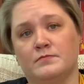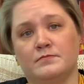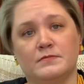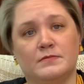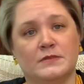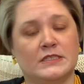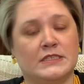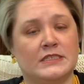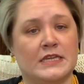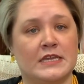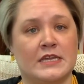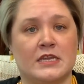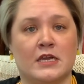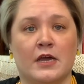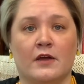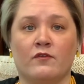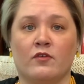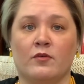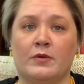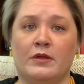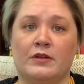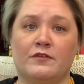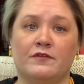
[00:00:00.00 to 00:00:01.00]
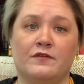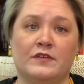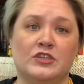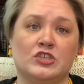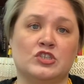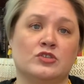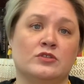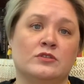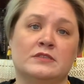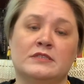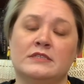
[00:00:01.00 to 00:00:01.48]
state government
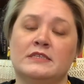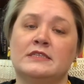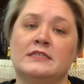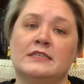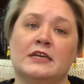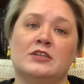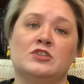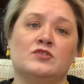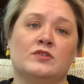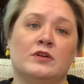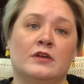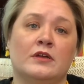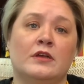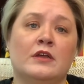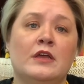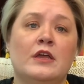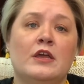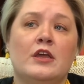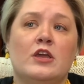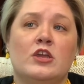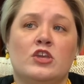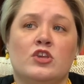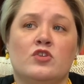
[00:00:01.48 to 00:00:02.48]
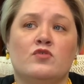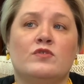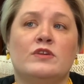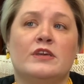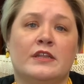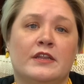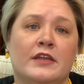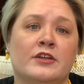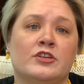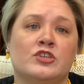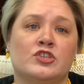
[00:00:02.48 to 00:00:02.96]
officials, etc. You
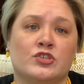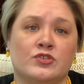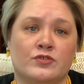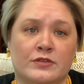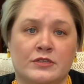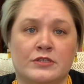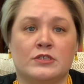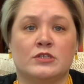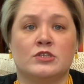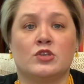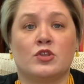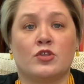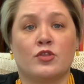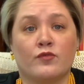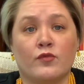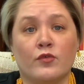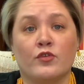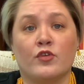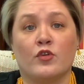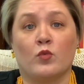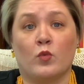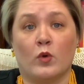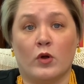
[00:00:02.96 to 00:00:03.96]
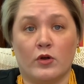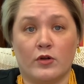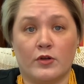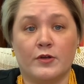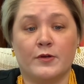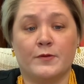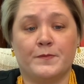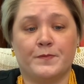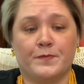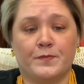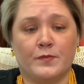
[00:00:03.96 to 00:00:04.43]
get insurance through your
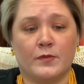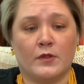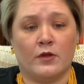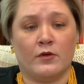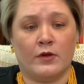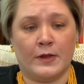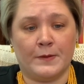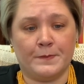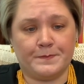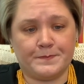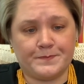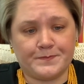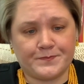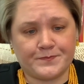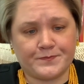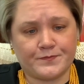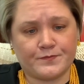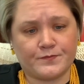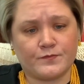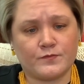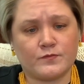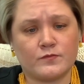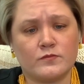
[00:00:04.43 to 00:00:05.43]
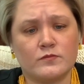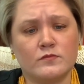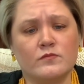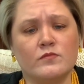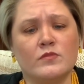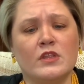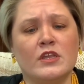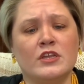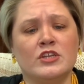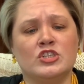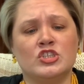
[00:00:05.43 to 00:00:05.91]
work, all right?
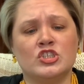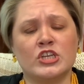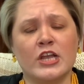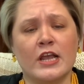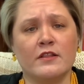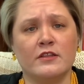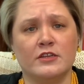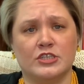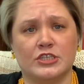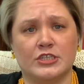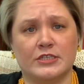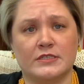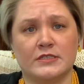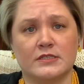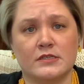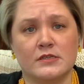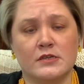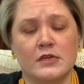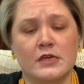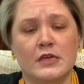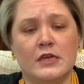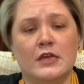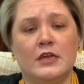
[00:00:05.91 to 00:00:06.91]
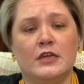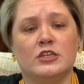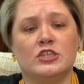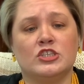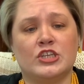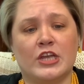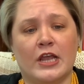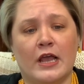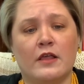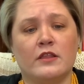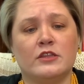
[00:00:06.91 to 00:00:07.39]
Challenges
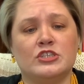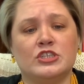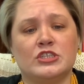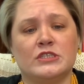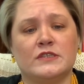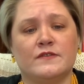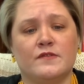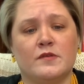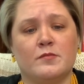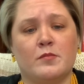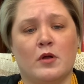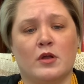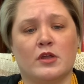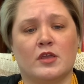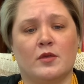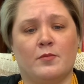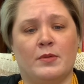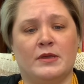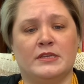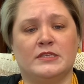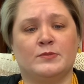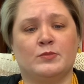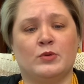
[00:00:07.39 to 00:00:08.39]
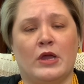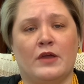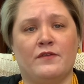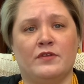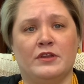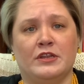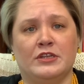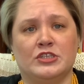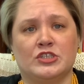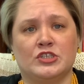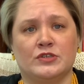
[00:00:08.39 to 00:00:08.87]
of the market-based
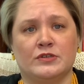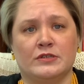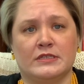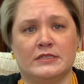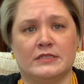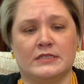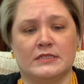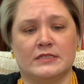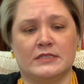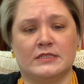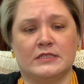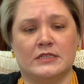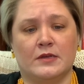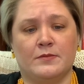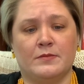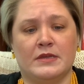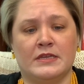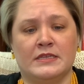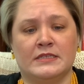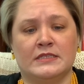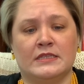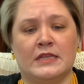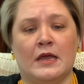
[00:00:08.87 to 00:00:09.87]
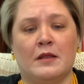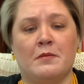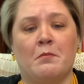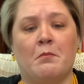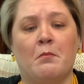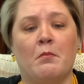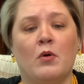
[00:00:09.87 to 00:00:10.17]
private insurance system is that